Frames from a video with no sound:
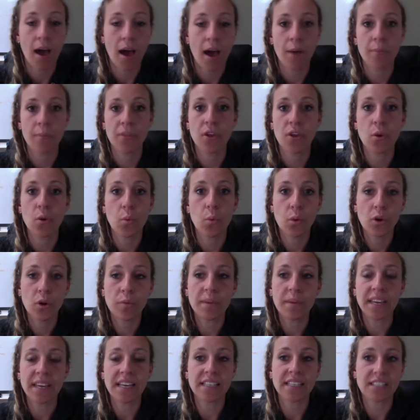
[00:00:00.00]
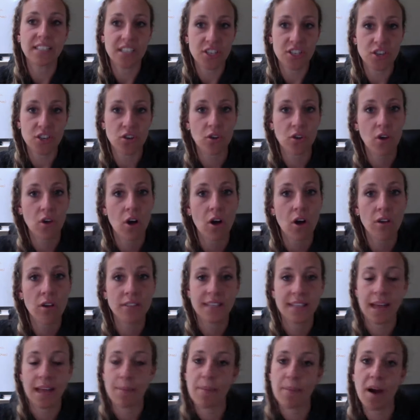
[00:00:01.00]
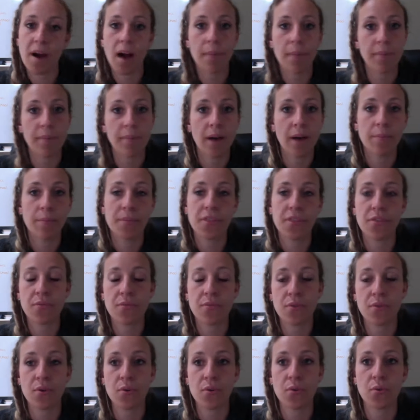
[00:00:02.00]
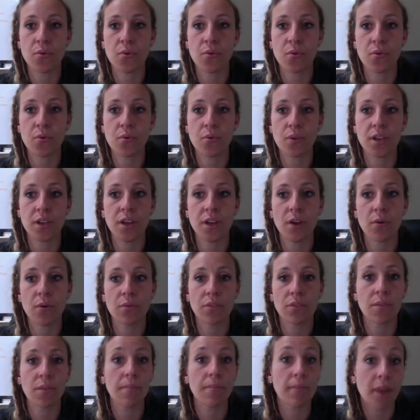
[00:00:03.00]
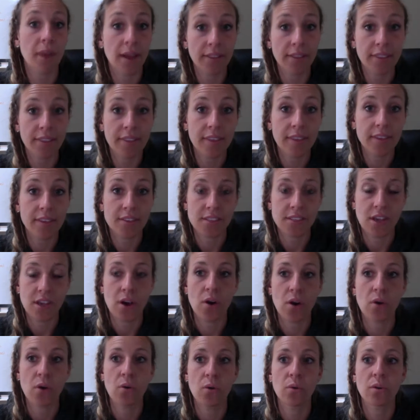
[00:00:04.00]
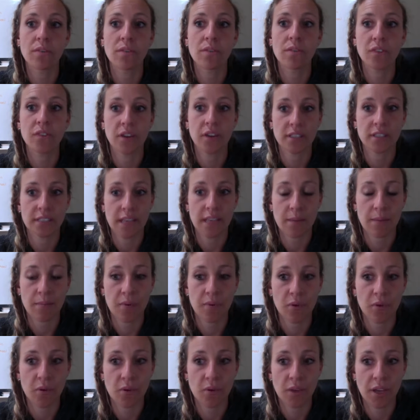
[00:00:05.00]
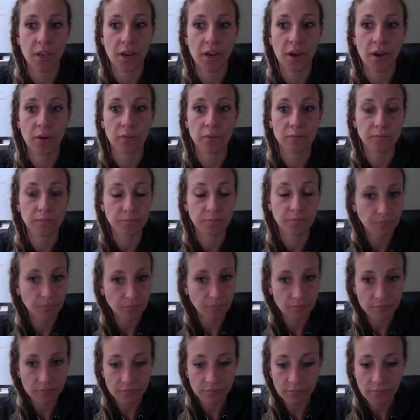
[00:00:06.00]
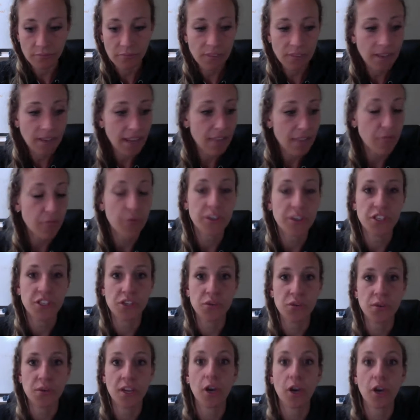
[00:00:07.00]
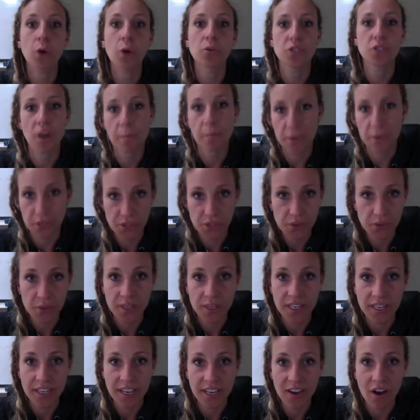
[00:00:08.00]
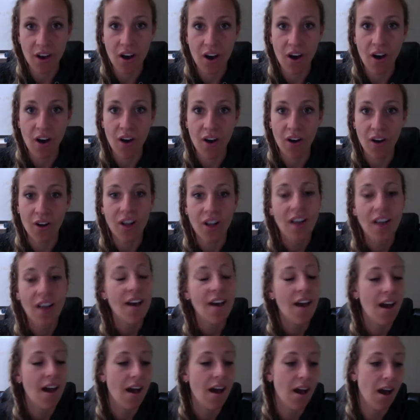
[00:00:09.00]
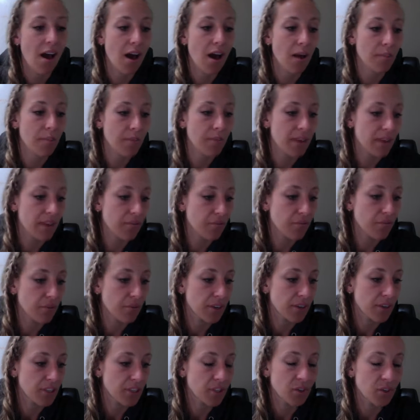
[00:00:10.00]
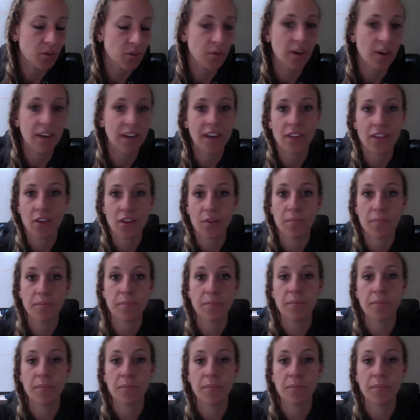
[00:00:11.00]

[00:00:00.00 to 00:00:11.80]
There will be additional calls that pop up through, the month. So for example, if we do a coach opportunity call, if we do another